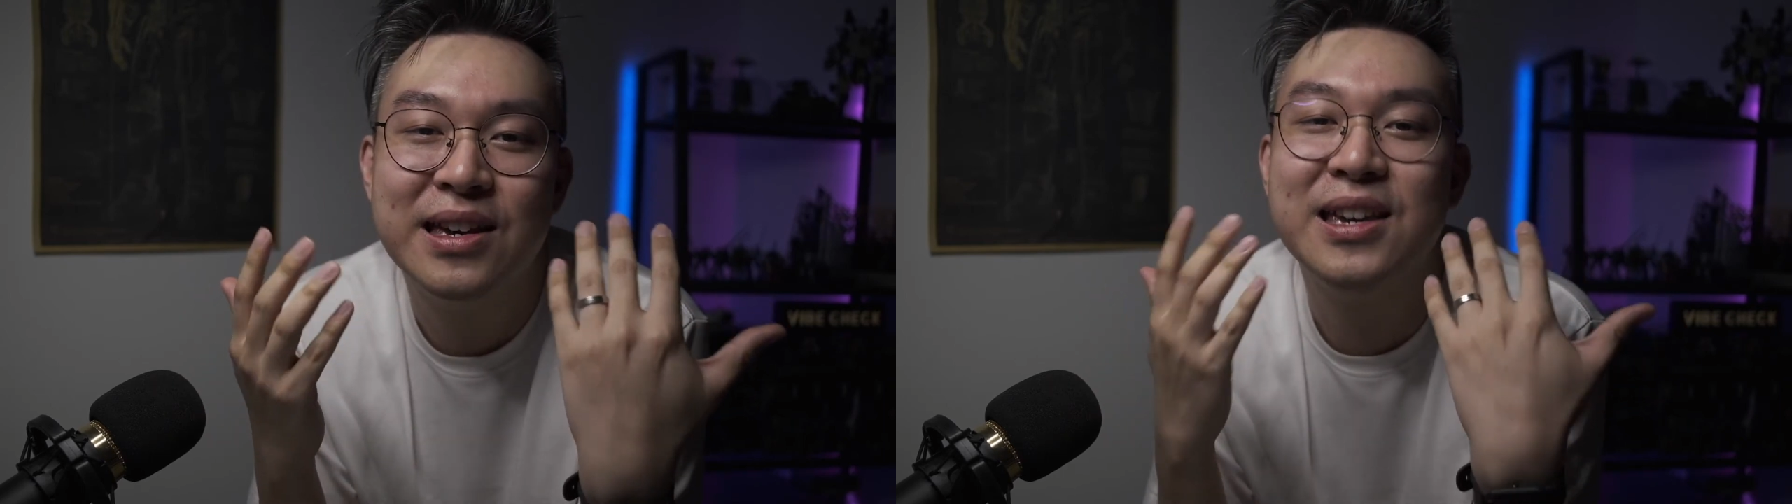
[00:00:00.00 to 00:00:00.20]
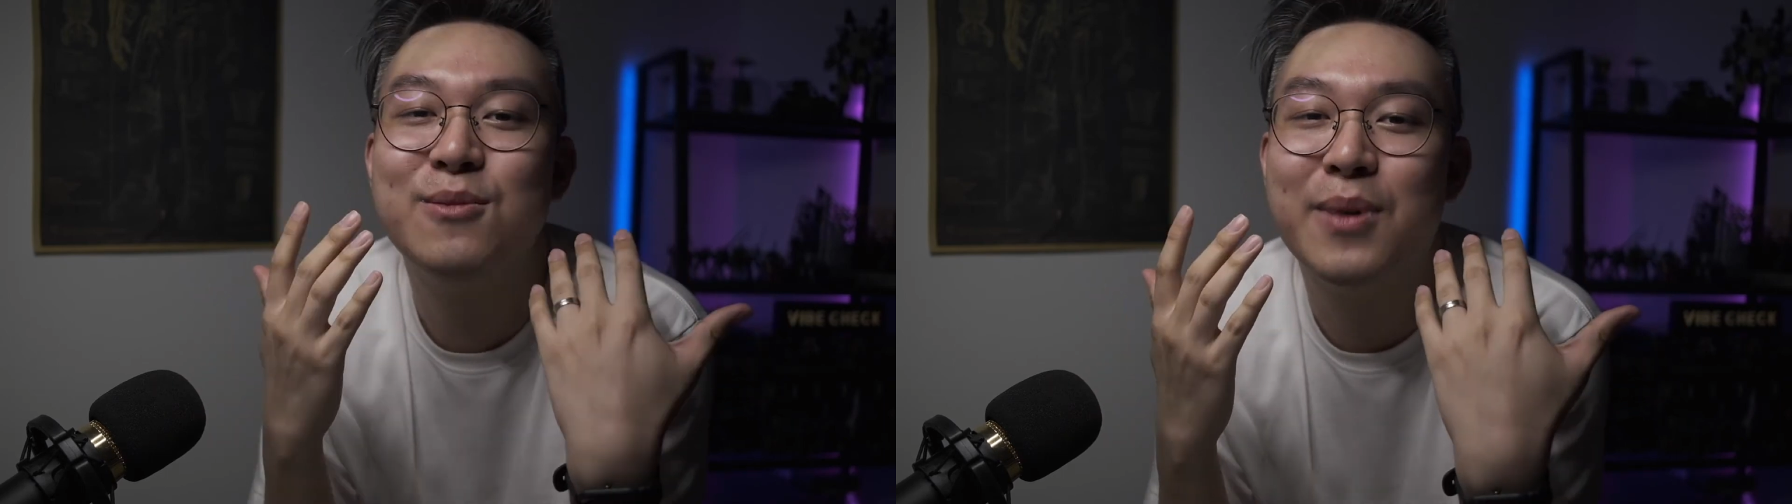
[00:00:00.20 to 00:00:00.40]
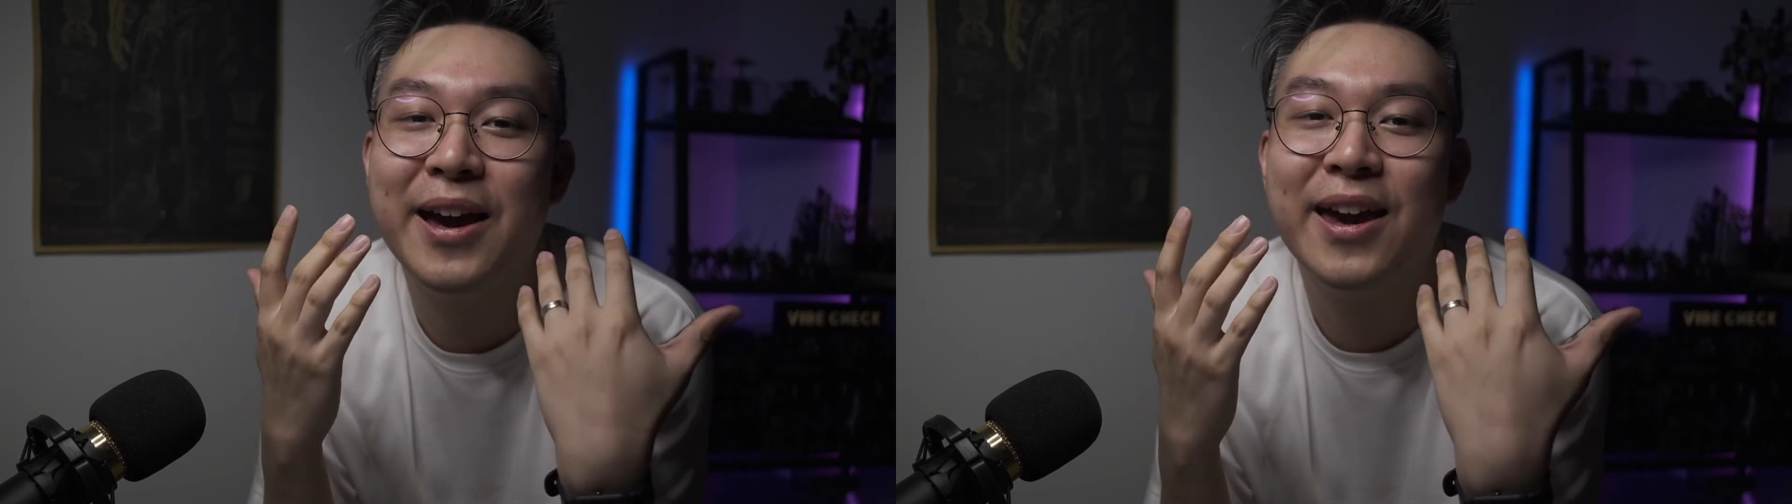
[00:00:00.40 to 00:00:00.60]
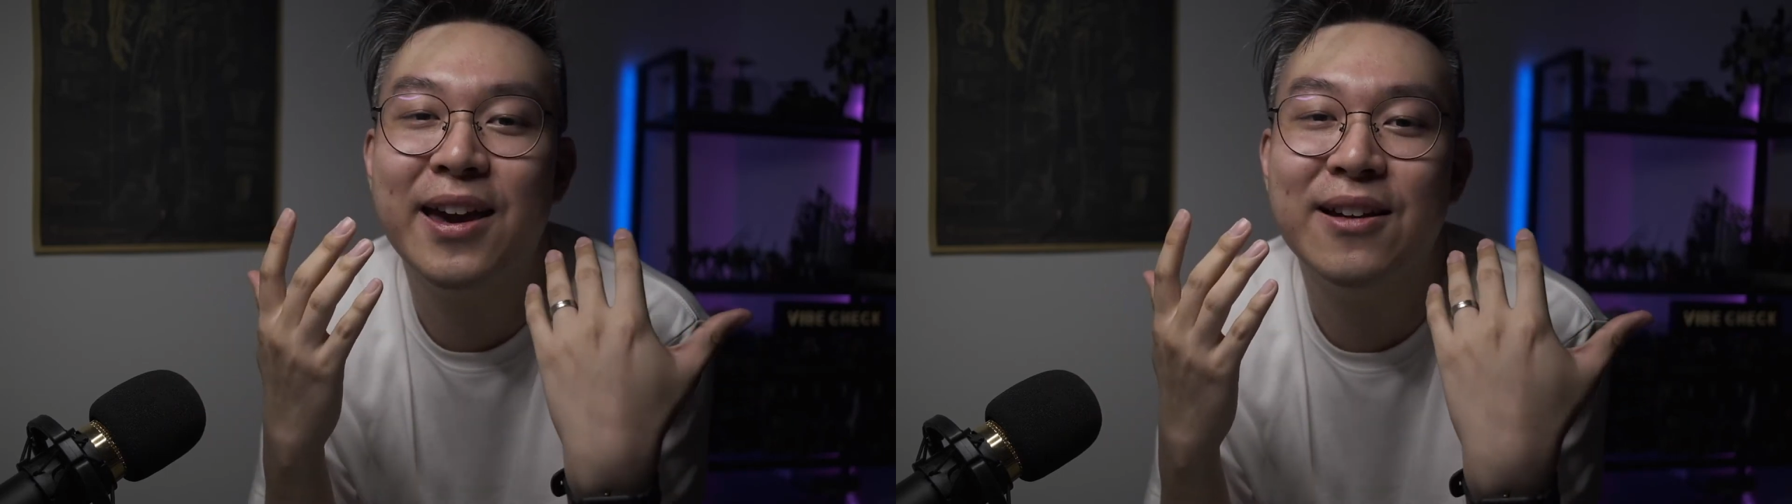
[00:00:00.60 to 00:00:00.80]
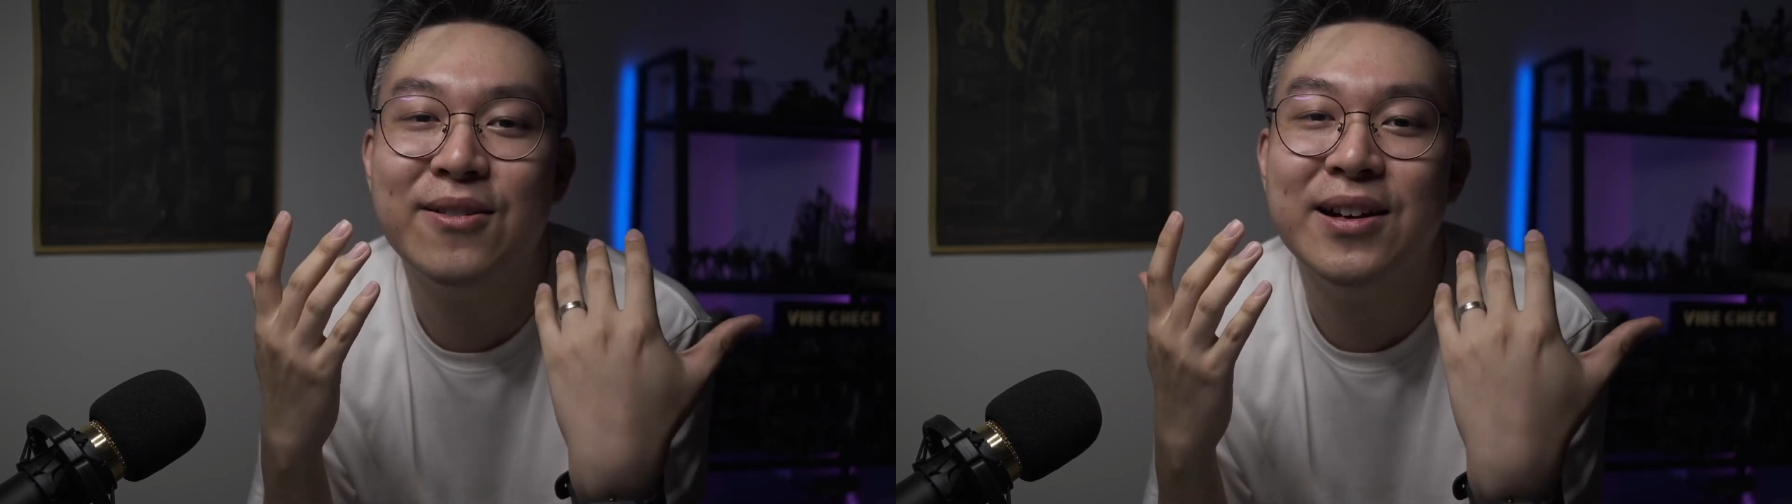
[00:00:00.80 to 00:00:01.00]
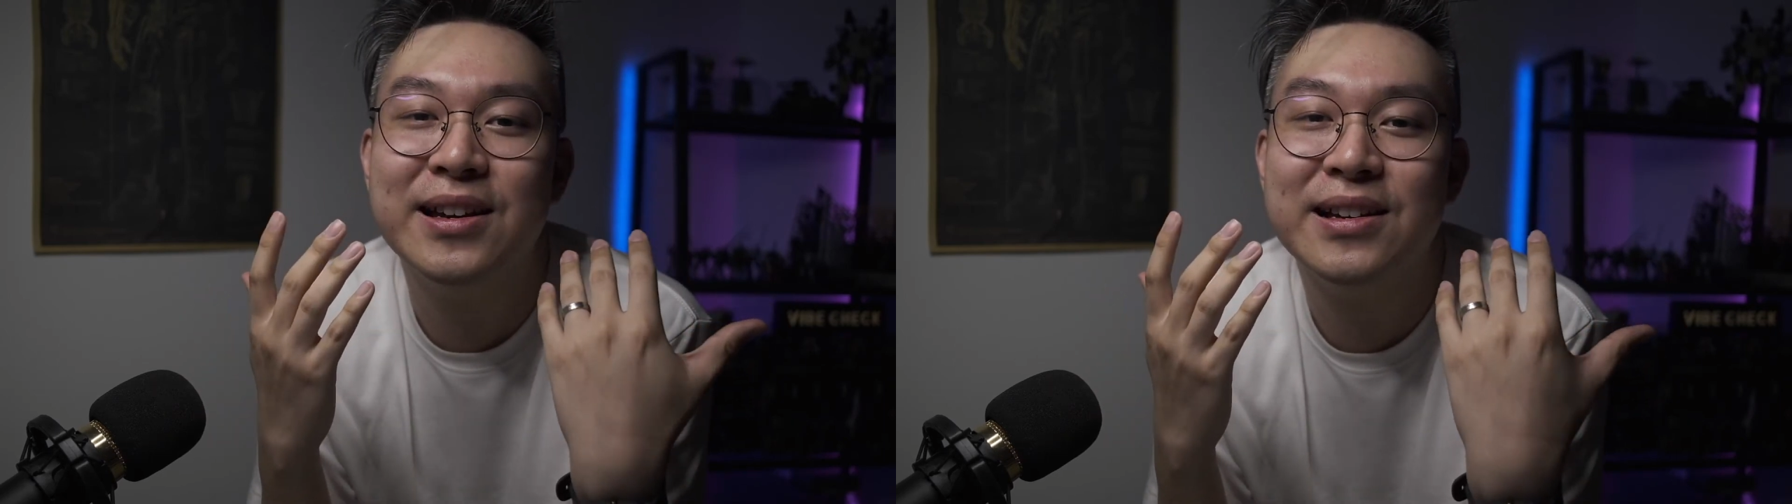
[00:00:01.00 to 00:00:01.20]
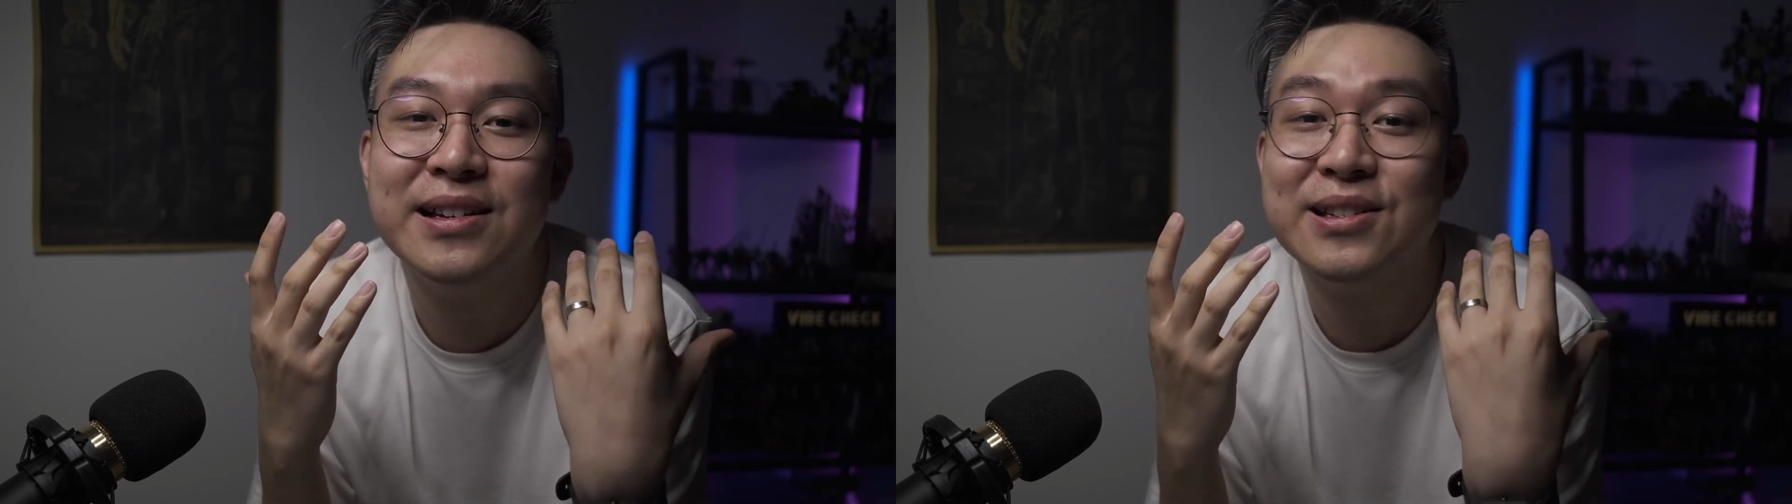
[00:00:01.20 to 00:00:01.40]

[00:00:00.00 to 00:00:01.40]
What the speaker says: in my head, right?